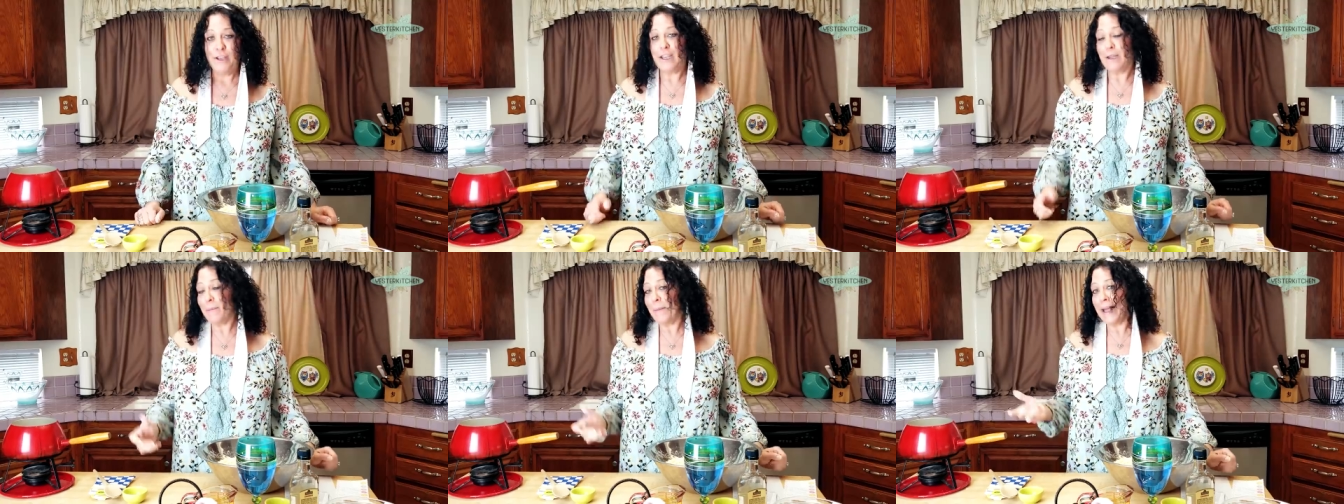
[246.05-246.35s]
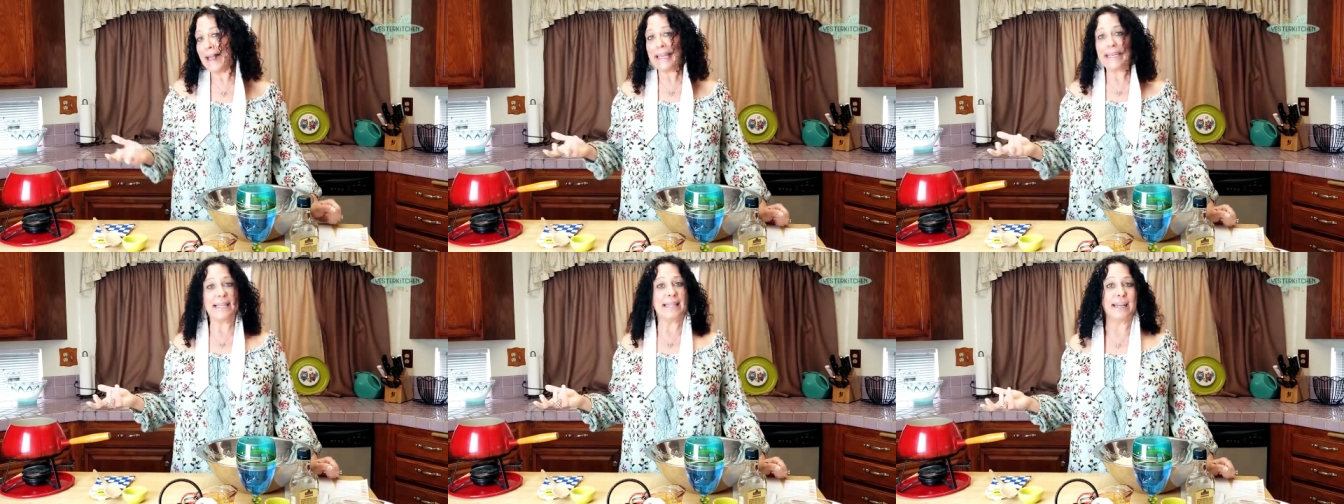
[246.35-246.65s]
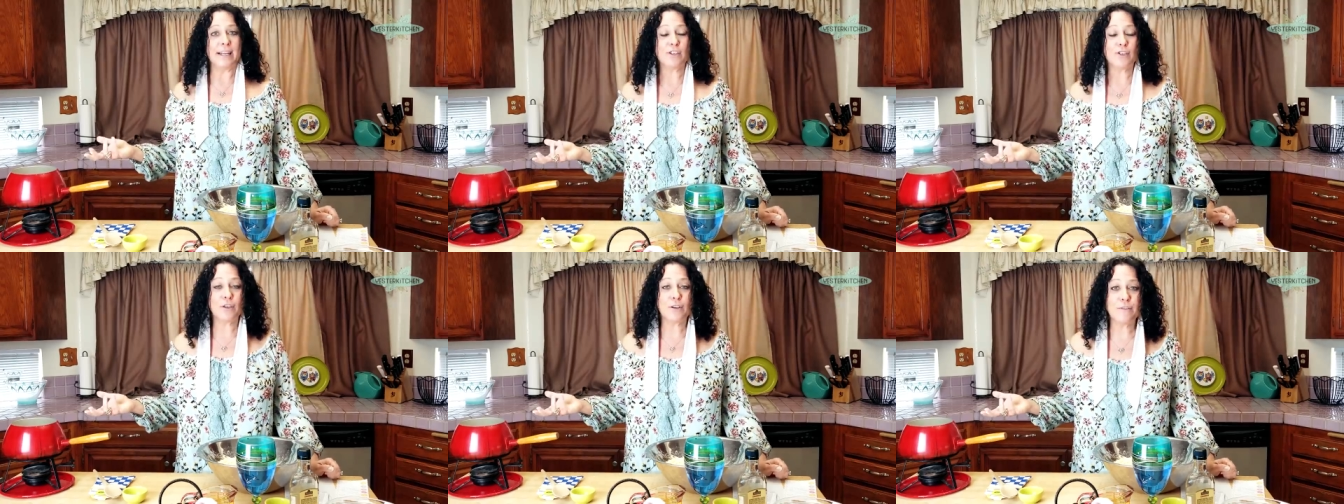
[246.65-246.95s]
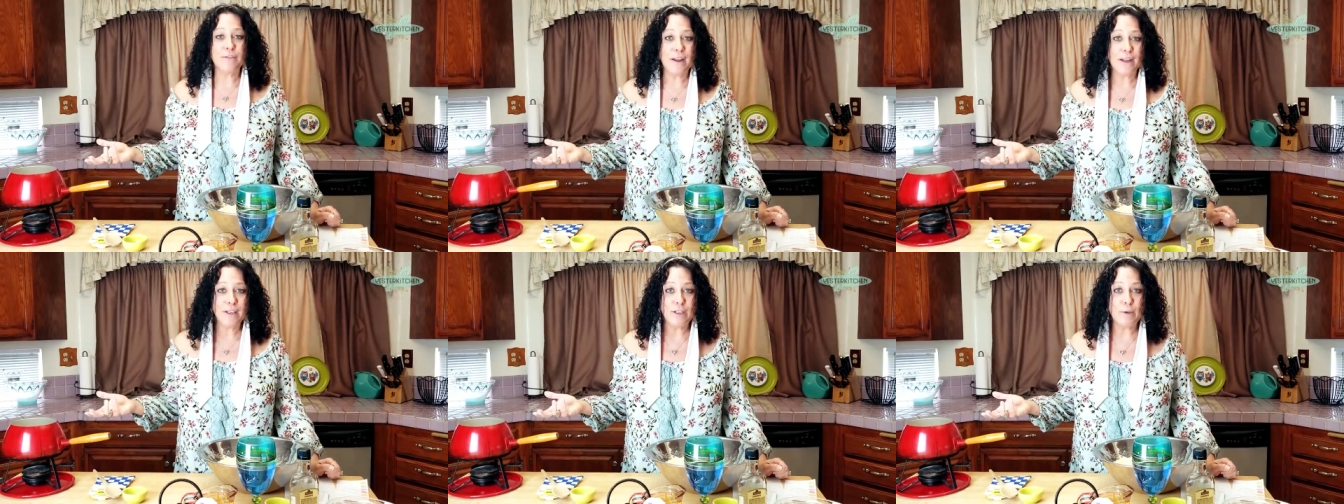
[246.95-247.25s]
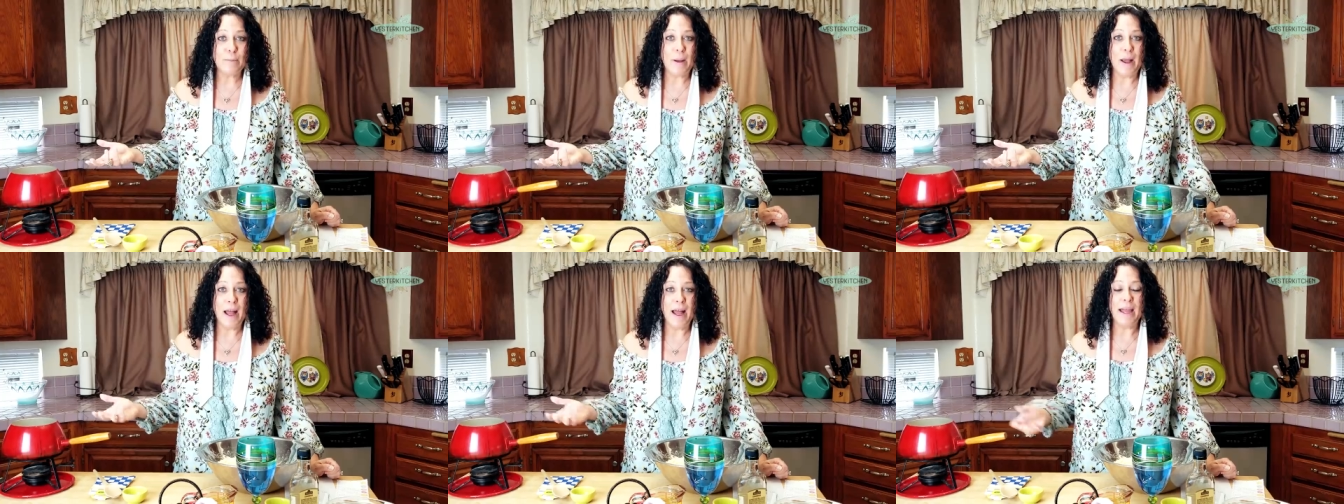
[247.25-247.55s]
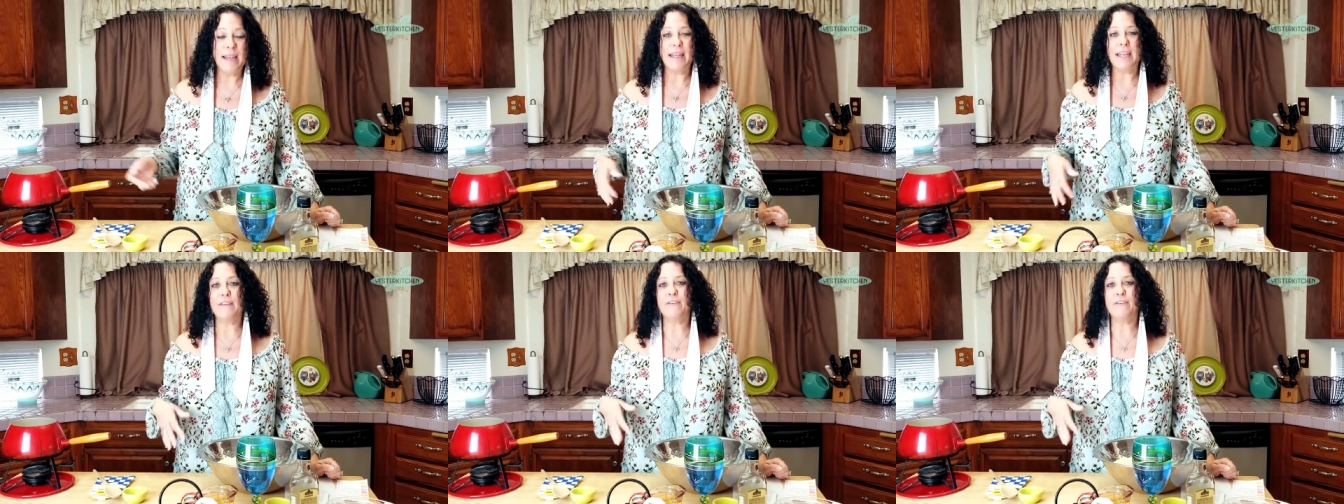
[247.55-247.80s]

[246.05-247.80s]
You can buy an electric fondue pot.